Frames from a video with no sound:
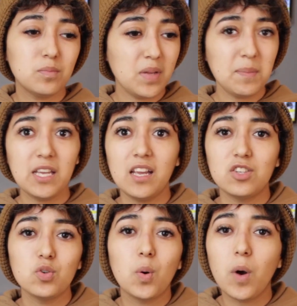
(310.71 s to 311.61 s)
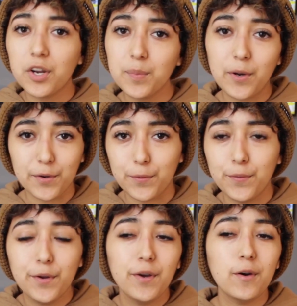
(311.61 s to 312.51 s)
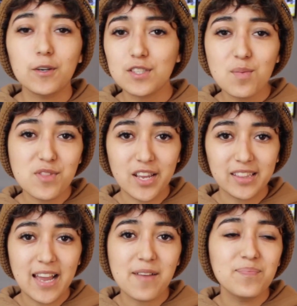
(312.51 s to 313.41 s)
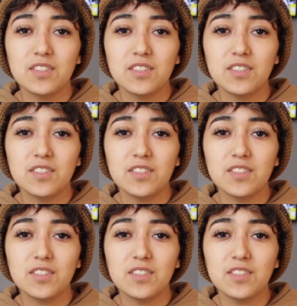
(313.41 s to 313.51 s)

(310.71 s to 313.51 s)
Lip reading: maybe get you a water bottle or something like that.